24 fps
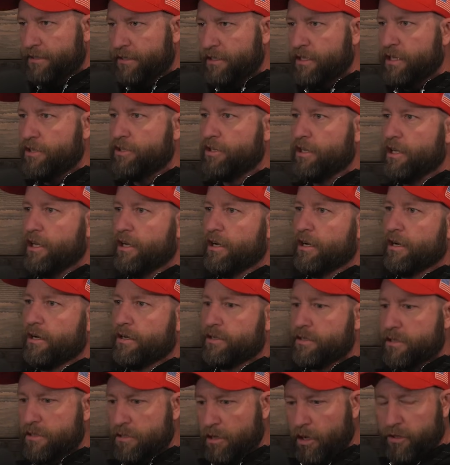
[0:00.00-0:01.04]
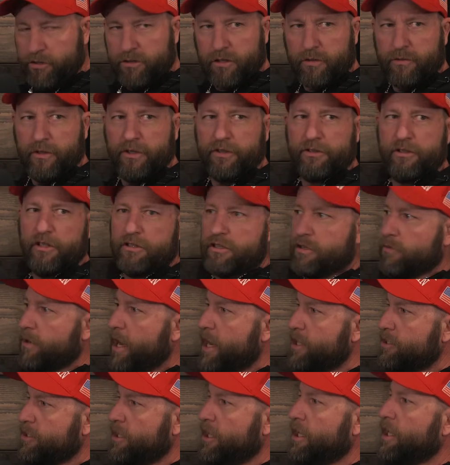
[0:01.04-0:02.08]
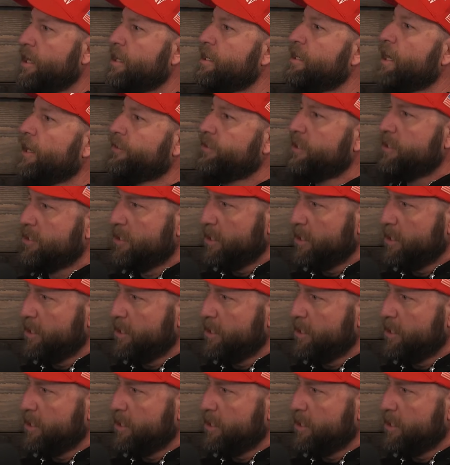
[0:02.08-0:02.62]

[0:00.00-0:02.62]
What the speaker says: to the engineers, knows the real situation, doesn't